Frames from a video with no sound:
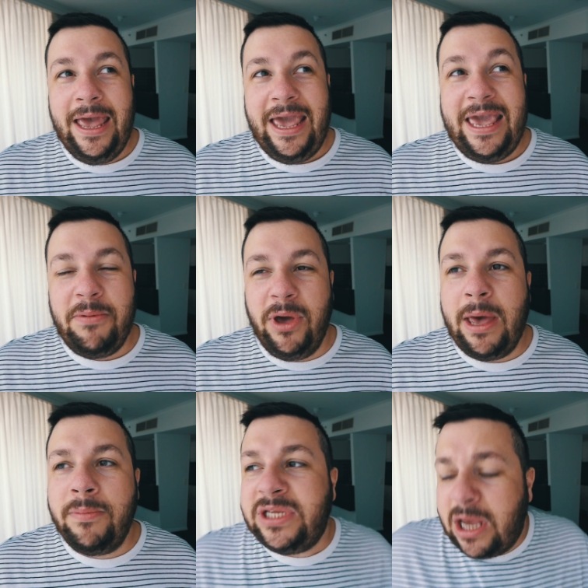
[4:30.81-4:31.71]
he woke
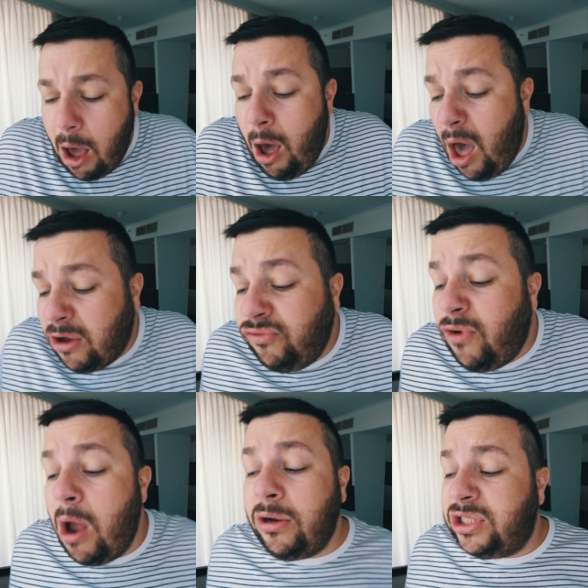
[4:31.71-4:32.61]
up and was like, oh,
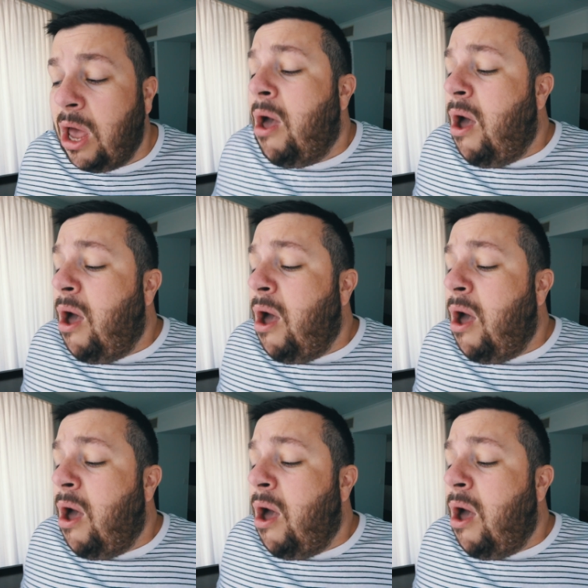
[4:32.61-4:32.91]
gross.